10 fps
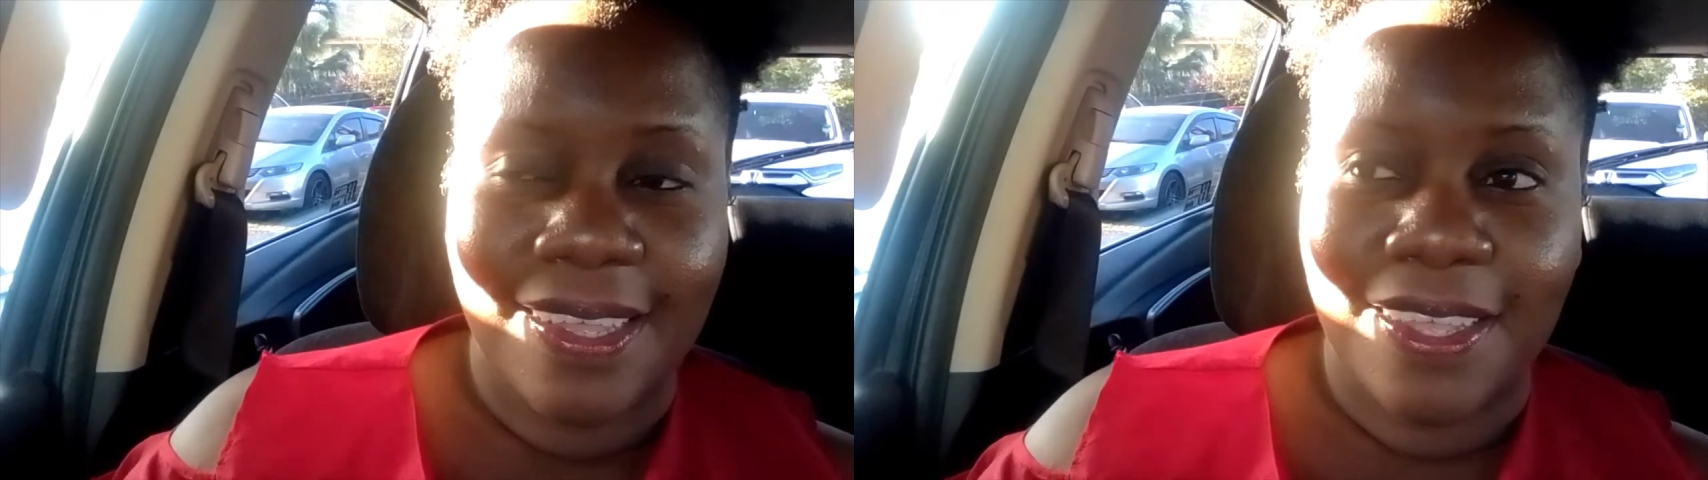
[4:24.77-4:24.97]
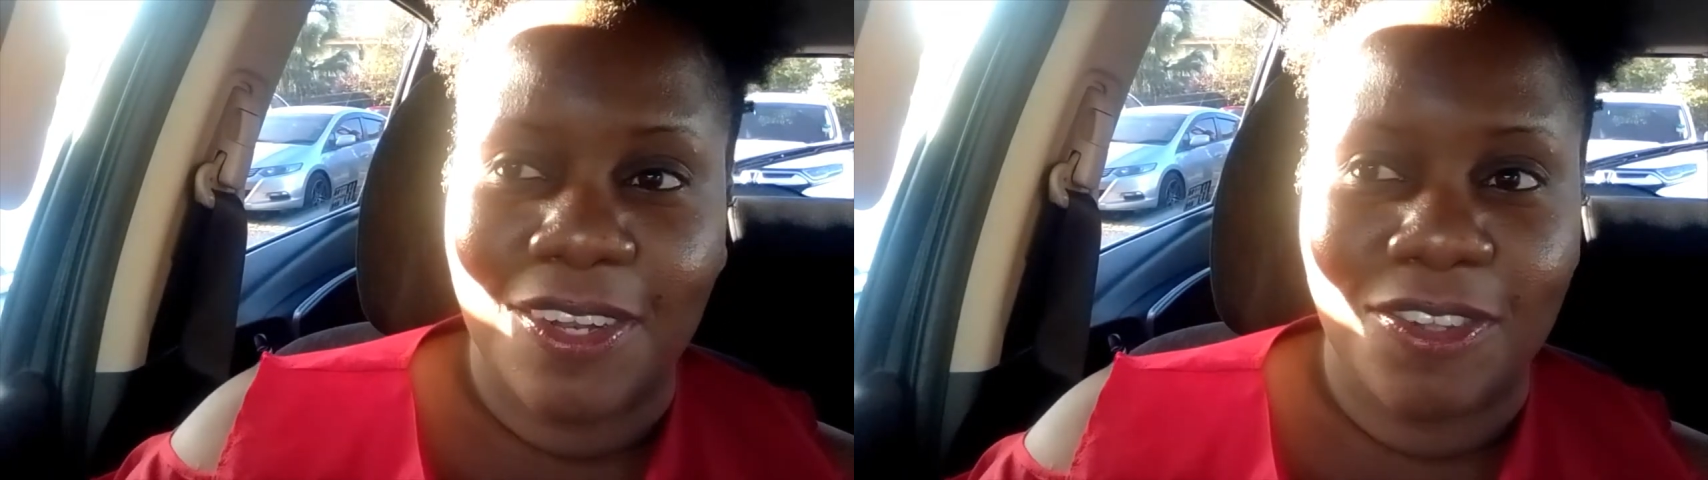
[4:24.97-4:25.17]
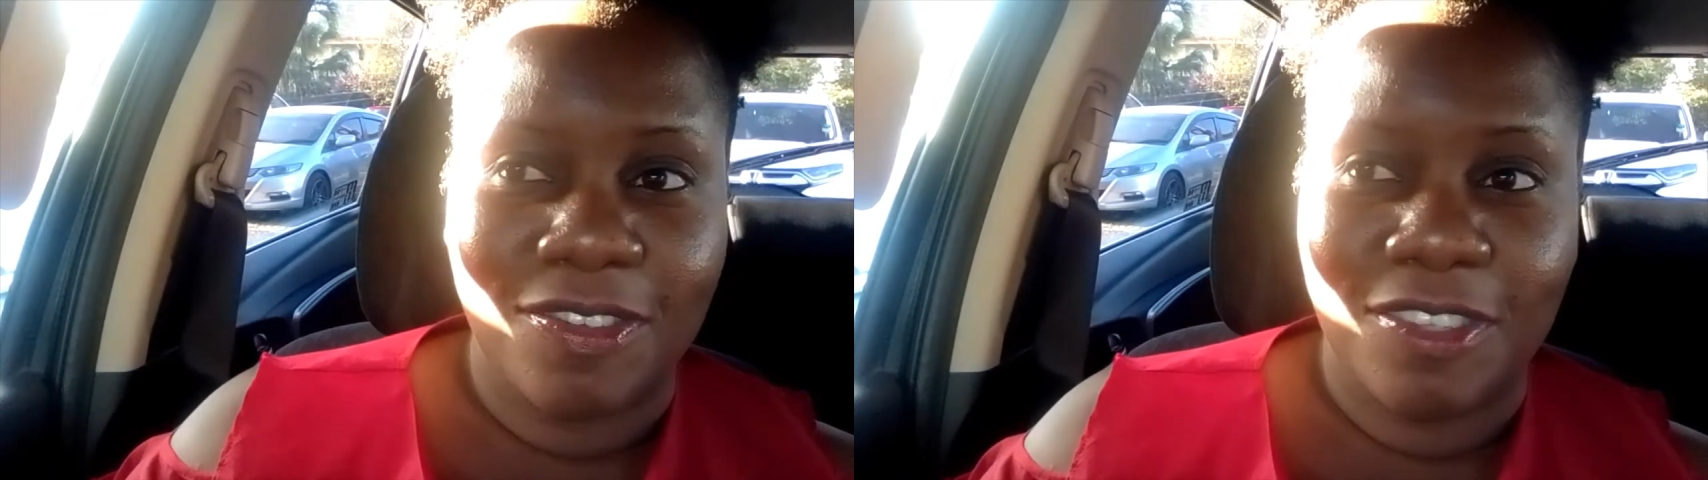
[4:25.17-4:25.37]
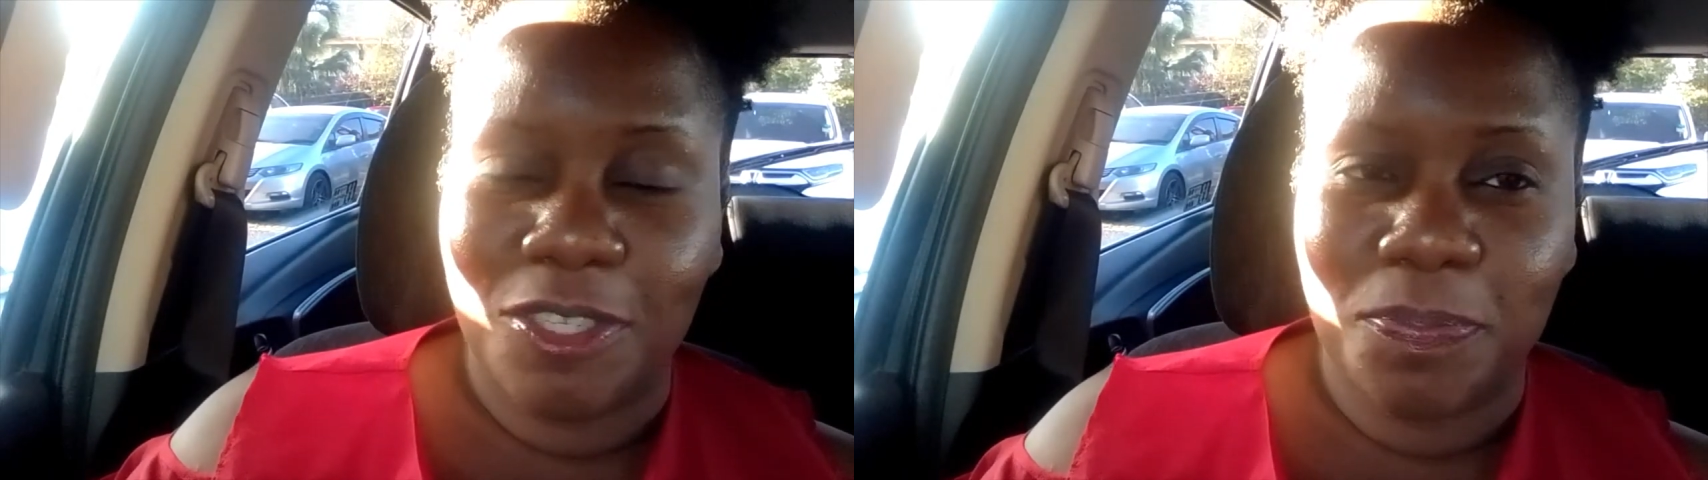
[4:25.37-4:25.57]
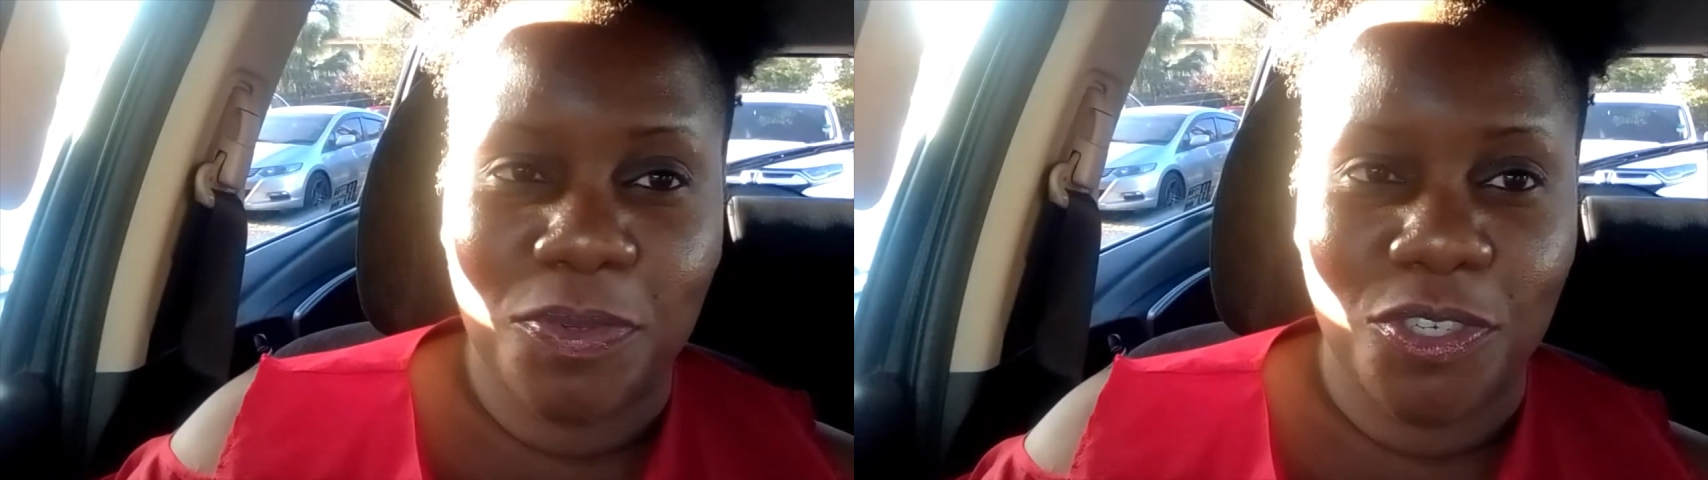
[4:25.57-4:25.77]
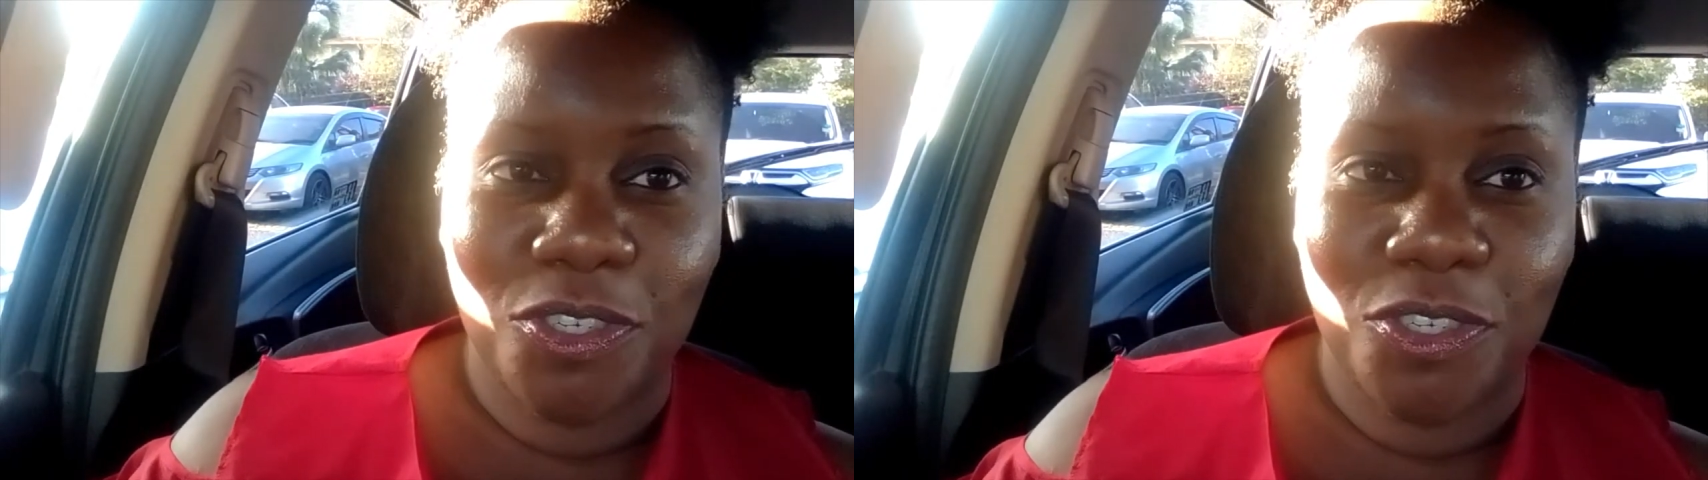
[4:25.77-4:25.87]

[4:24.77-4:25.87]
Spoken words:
You know, still push